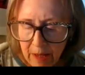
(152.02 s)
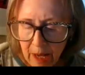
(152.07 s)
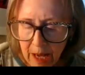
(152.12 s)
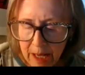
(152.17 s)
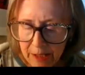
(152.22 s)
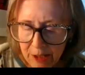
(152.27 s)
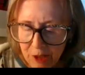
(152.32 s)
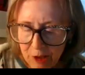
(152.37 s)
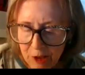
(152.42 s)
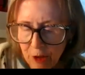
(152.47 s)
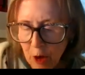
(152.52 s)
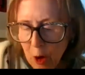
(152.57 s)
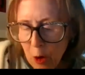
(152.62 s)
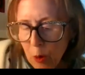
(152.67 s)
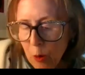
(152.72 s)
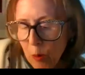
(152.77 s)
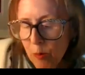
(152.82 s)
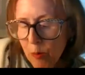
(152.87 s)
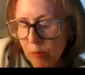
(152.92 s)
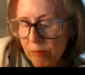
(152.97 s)
And
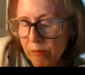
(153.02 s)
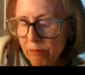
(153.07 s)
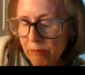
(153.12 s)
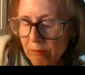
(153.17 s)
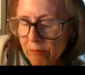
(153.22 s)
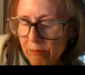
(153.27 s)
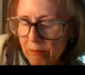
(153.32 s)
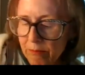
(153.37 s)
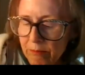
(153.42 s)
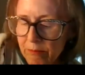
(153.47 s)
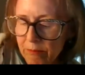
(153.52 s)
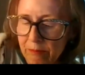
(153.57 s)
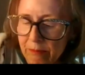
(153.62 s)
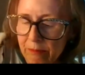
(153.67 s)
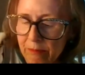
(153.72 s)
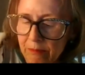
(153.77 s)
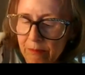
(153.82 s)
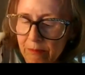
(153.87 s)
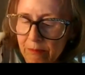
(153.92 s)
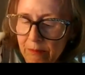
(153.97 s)
so
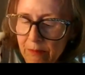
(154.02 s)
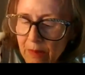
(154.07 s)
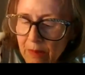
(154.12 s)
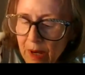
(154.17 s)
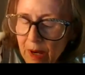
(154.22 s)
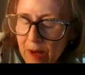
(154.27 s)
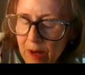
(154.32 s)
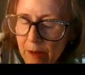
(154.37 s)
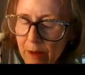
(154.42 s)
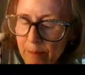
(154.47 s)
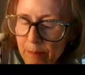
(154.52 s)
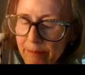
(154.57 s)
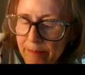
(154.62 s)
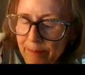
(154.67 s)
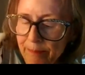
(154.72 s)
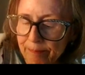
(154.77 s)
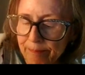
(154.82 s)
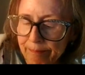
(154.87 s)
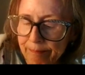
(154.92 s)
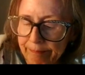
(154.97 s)

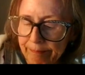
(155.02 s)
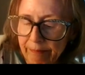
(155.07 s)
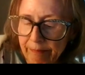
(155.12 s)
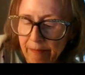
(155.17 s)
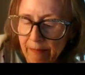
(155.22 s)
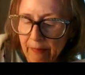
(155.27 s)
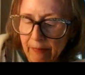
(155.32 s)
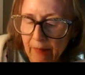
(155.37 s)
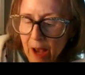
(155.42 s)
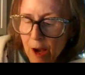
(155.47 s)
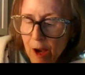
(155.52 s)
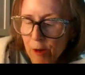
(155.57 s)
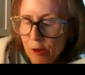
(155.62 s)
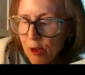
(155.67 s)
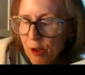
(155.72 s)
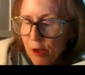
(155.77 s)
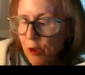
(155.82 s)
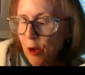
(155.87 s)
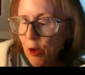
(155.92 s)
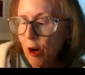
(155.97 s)
I'll
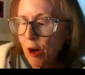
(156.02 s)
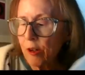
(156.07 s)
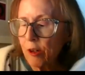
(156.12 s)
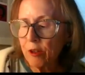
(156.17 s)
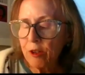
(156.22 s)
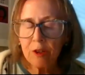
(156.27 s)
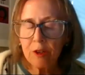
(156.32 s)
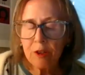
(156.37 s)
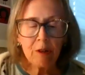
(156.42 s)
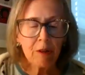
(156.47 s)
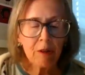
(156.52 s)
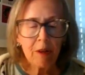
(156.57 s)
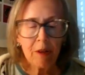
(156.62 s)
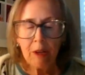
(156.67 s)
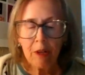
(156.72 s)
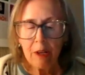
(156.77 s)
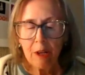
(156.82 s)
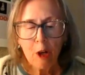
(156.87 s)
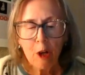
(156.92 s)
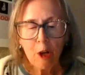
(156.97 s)
start
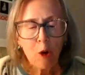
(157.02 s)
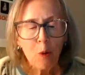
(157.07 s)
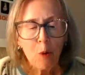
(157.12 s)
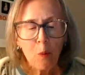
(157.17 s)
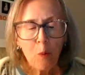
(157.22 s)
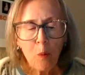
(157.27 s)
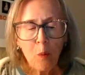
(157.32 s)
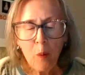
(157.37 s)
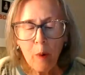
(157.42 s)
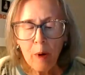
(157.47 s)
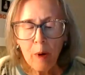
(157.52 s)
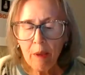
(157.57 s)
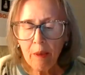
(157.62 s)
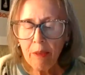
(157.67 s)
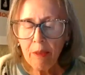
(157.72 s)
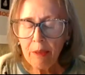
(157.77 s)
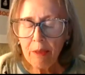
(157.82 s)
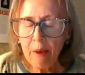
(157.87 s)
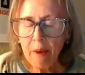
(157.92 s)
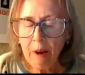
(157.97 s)

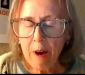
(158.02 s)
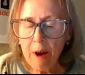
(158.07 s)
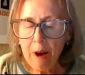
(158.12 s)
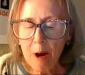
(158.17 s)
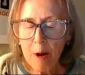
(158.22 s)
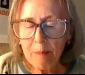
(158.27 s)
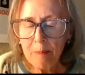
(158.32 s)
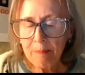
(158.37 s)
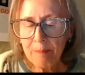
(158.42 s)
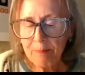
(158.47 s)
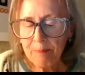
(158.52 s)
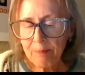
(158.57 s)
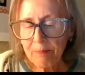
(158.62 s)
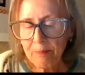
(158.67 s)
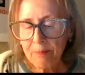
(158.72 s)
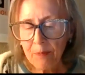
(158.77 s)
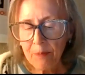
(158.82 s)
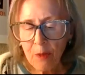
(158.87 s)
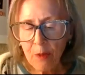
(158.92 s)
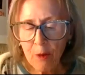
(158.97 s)
with
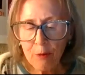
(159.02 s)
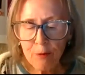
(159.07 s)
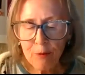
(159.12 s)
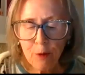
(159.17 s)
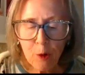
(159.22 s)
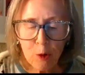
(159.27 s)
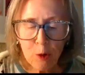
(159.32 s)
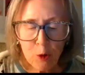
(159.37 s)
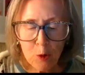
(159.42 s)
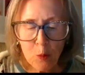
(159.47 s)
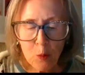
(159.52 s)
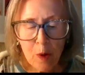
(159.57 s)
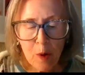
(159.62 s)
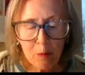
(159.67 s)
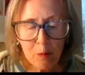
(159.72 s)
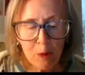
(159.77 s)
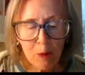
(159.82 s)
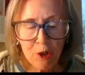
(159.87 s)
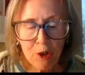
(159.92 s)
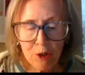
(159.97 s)
the first
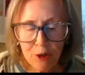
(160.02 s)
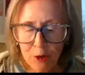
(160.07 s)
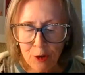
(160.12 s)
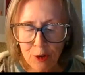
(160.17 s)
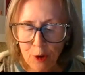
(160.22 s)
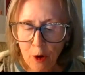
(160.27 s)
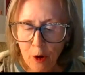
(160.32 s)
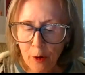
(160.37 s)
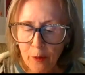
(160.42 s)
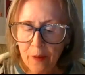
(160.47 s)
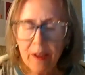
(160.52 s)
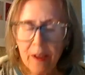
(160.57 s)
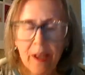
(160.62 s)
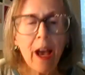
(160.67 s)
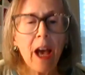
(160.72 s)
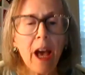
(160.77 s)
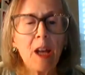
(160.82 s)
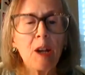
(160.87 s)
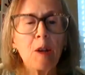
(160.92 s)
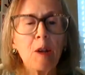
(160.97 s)
one, which is called The
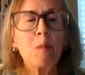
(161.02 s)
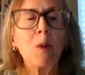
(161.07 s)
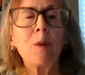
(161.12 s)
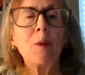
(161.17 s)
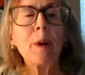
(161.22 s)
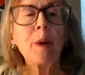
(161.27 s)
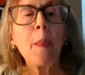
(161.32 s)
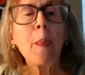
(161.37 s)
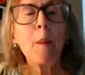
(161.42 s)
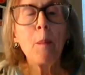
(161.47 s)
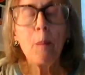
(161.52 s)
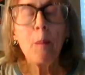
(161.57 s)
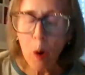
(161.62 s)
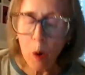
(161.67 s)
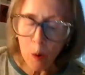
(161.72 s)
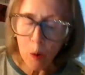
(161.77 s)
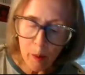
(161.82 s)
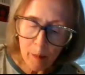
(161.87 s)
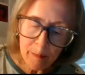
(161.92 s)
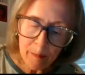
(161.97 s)
Animal in the
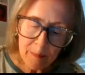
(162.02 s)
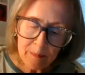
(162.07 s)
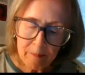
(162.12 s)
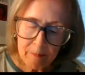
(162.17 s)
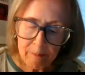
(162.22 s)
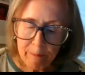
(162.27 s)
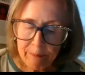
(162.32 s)
Poem.